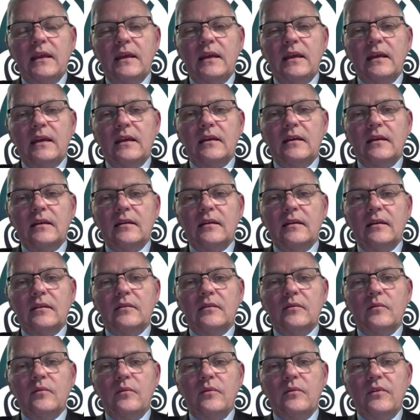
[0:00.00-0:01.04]

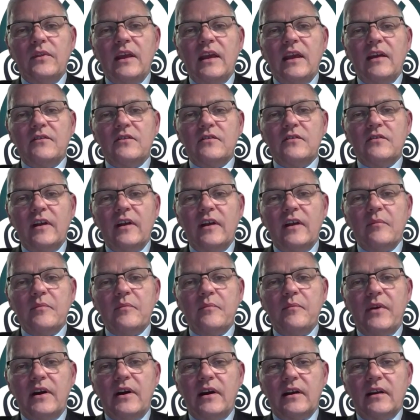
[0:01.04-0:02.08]
Um, they have developed
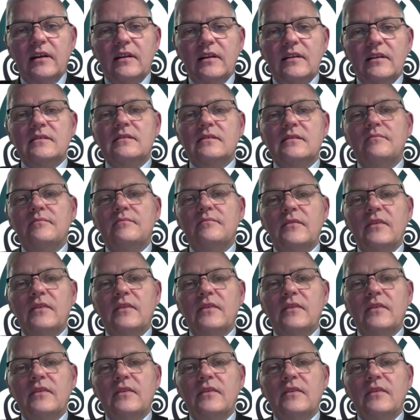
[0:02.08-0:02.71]
markets,